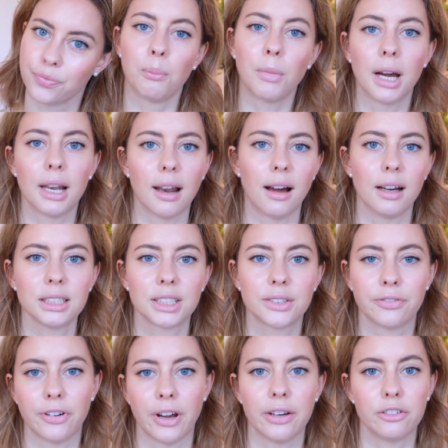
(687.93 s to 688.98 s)
My
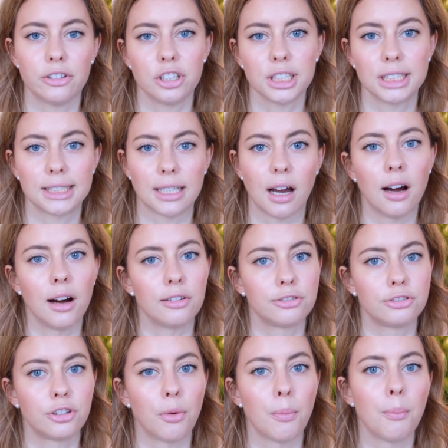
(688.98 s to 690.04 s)
last favorites are
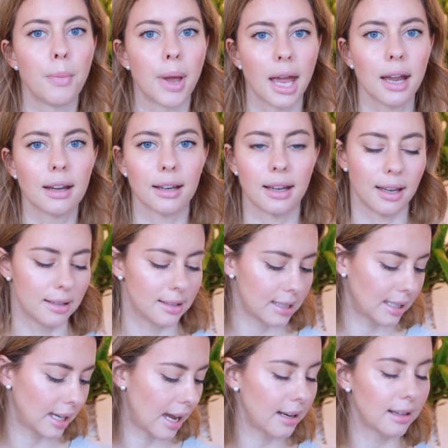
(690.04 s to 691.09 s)
from MAC, and
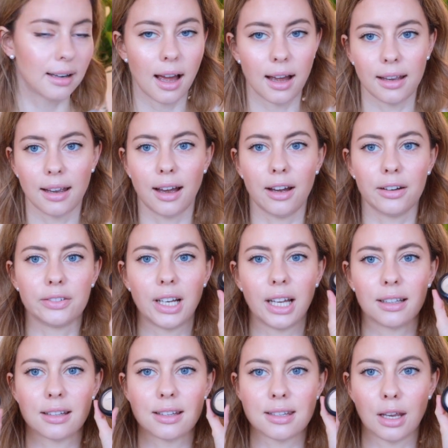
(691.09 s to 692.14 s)
again I have
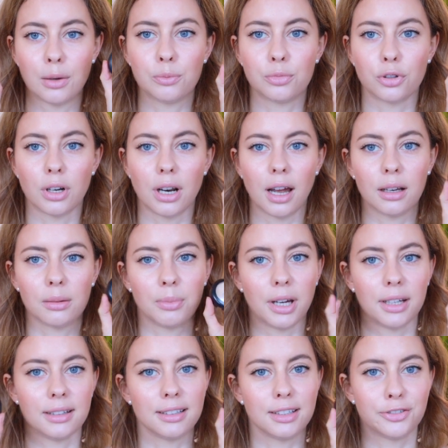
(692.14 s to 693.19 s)
like the same product
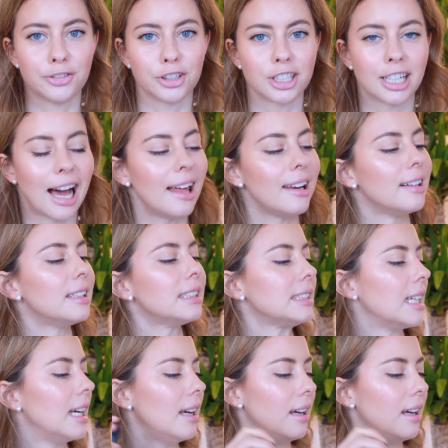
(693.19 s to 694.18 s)
but in different colors,